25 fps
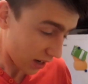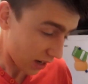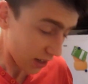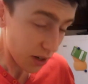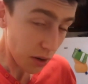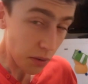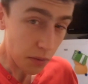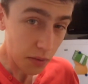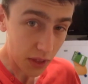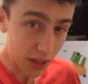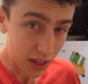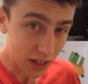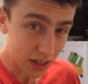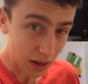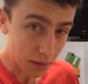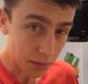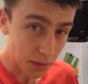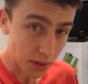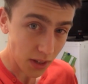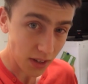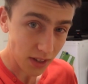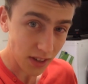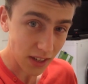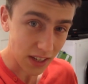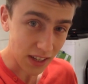I don't think I'm
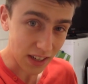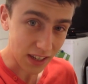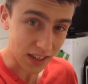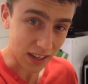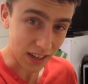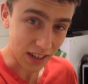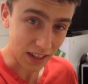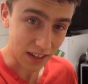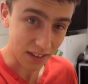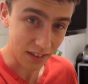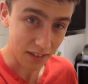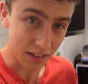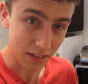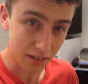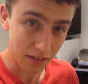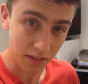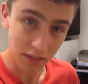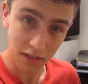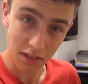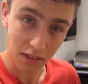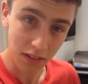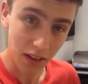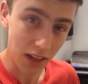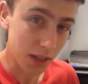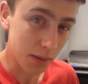succeeding in
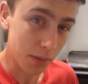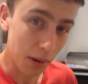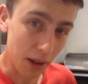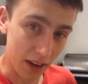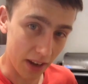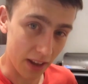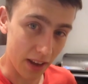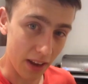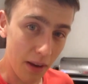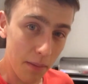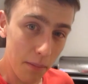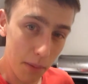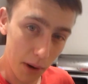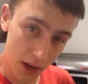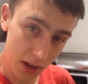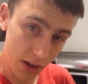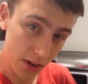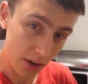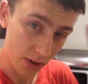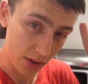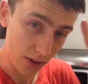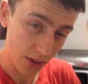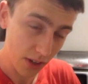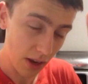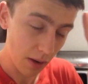explaining it, but it
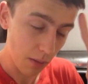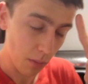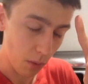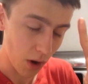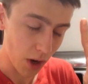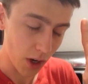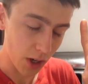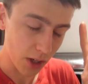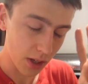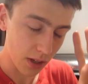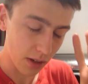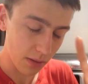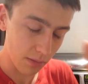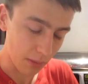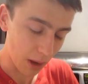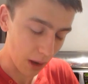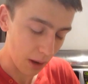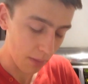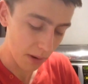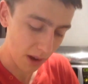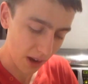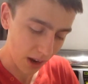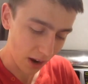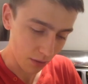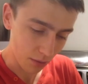does. It works.
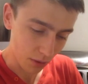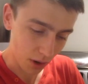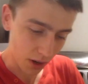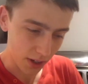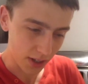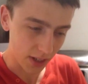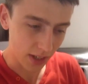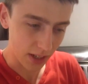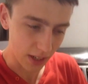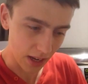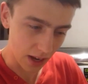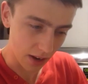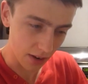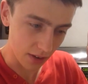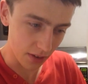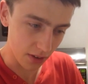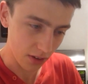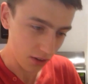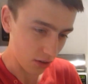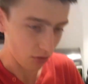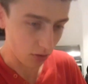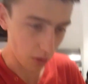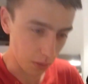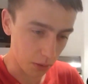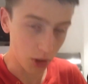Maybe I'll write it down in the
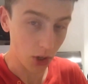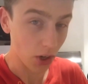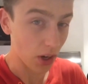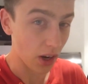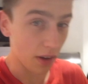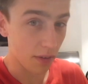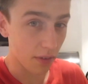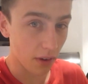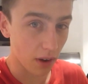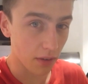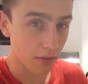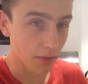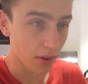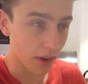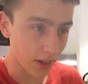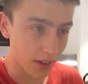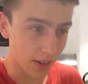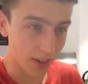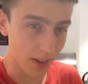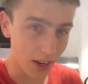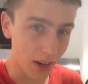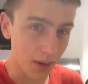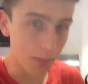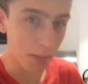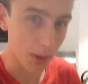description if I find
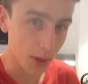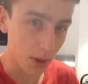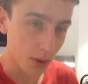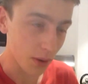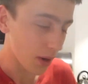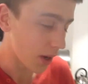time to.